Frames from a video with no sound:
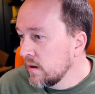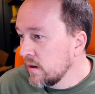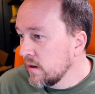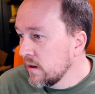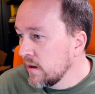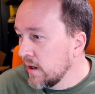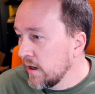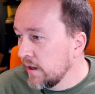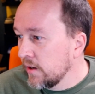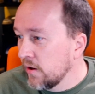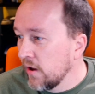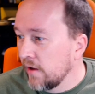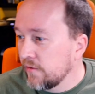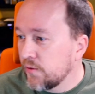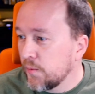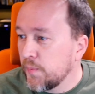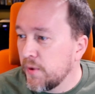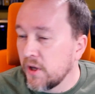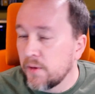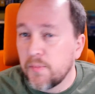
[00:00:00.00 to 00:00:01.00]
And you'll have
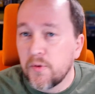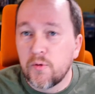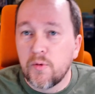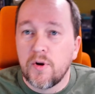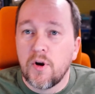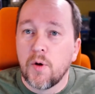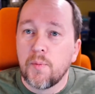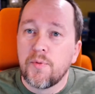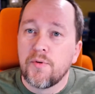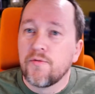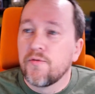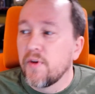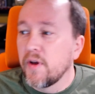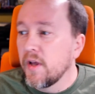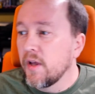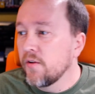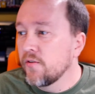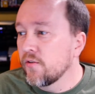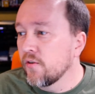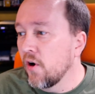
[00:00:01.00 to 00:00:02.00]
to pick between open
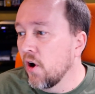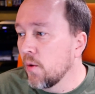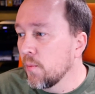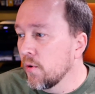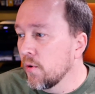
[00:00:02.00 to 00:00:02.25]
face, armored